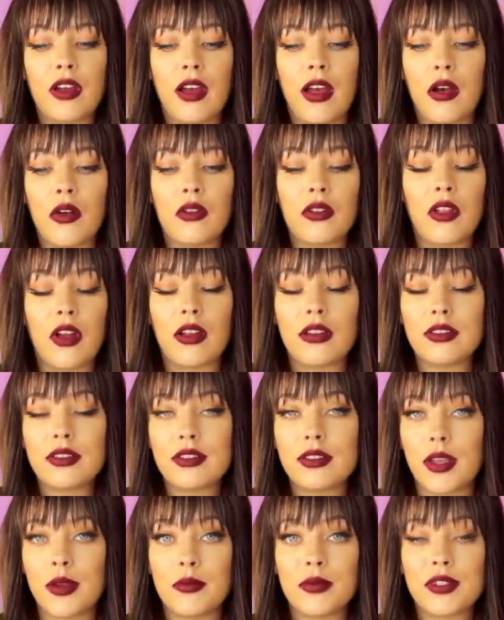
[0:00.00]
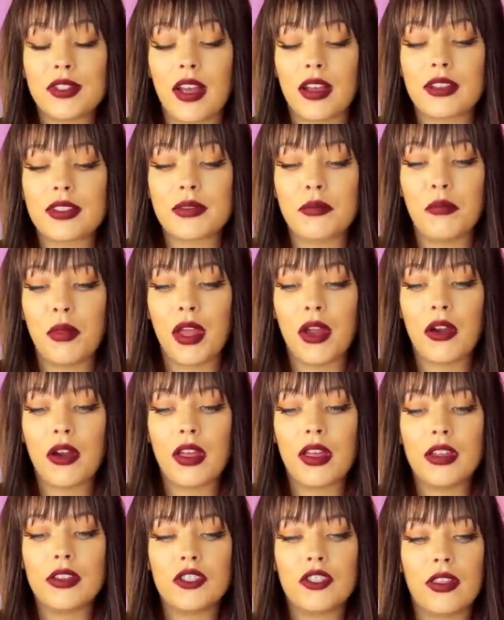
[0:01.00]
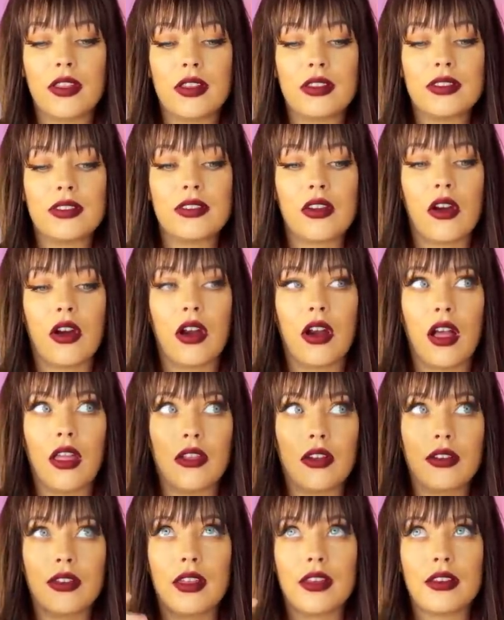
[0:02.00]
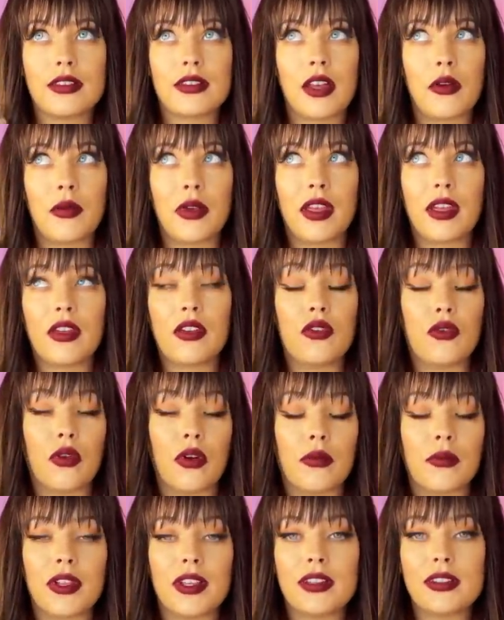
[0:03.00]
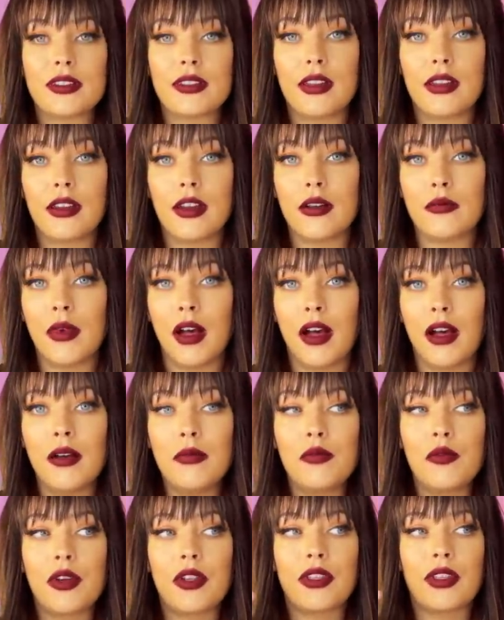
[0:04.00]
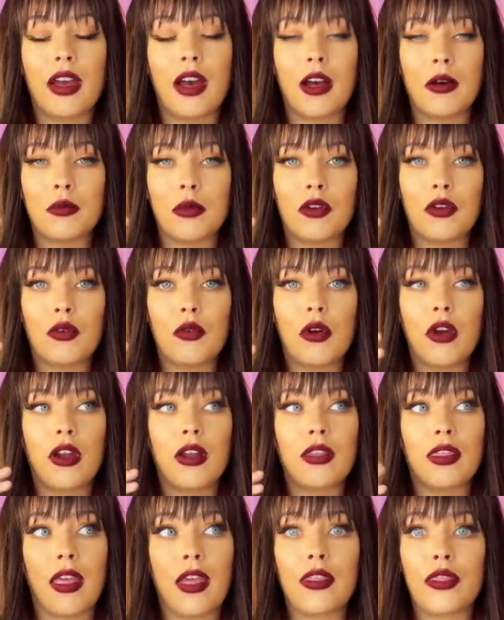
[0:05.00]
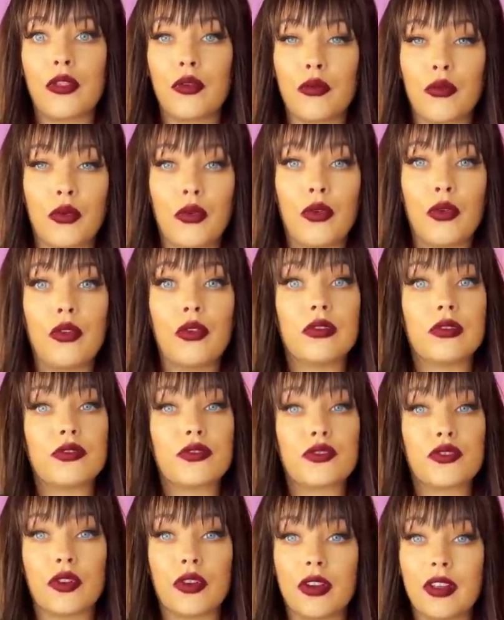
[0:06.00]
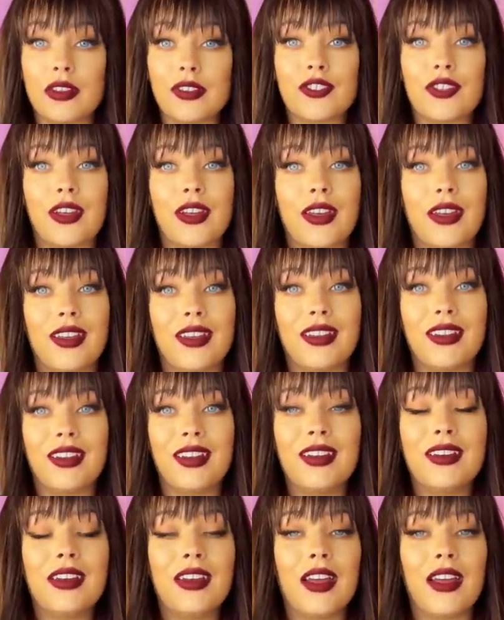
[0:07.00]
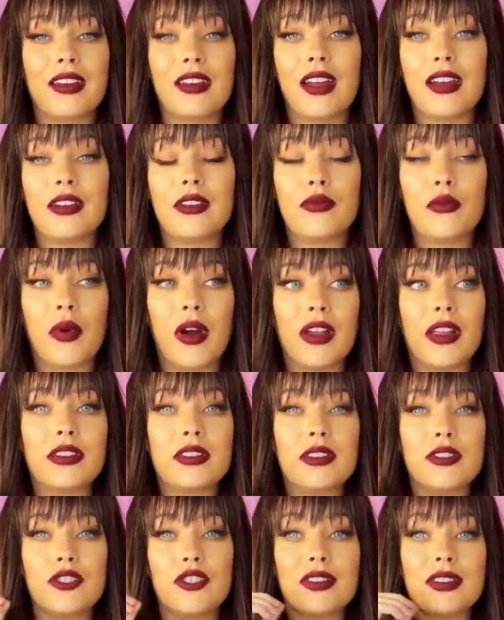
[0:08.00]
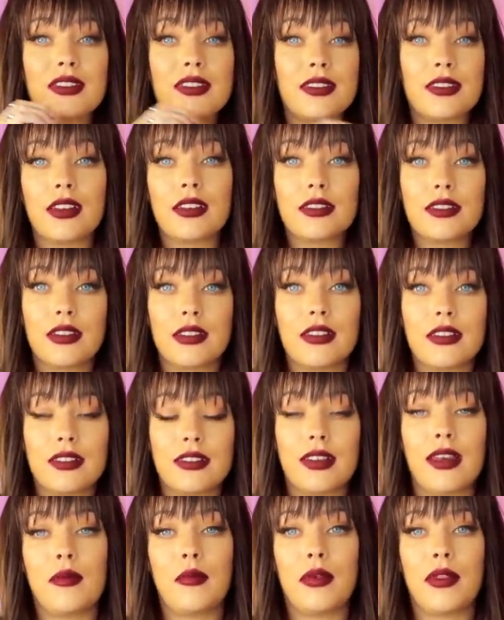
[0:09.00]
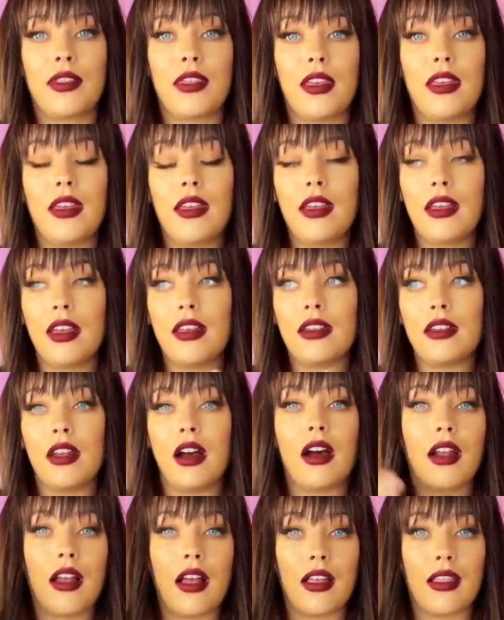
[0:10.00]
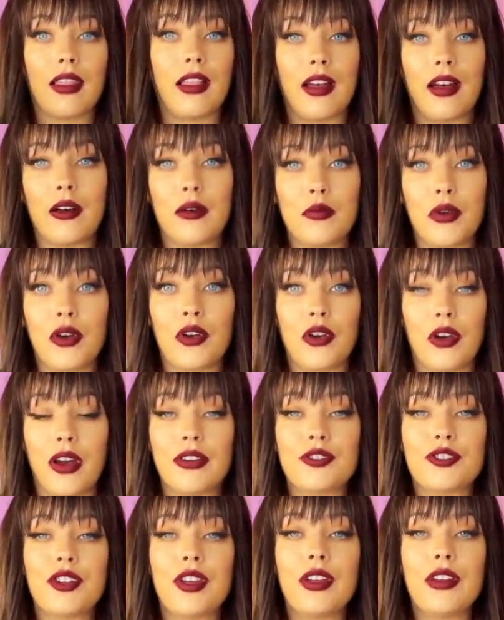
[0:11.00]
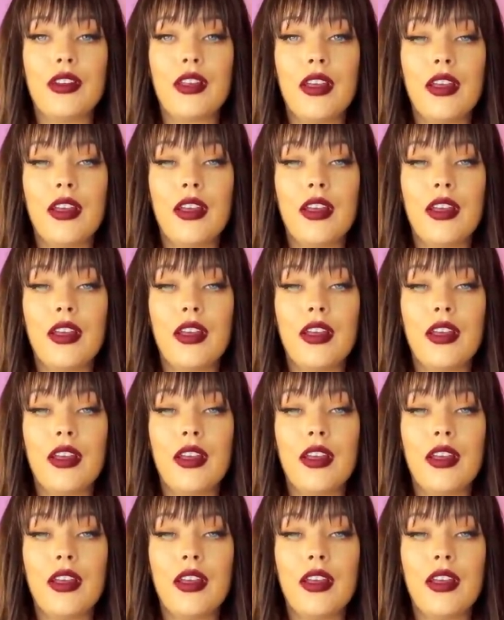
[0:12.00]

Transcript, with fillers: outlawed same sex marriage, and these are other things that we can normally see come up with Capricorn, like the rules, tradition, and kind of wanting to just stick to the same thing and not allow progression.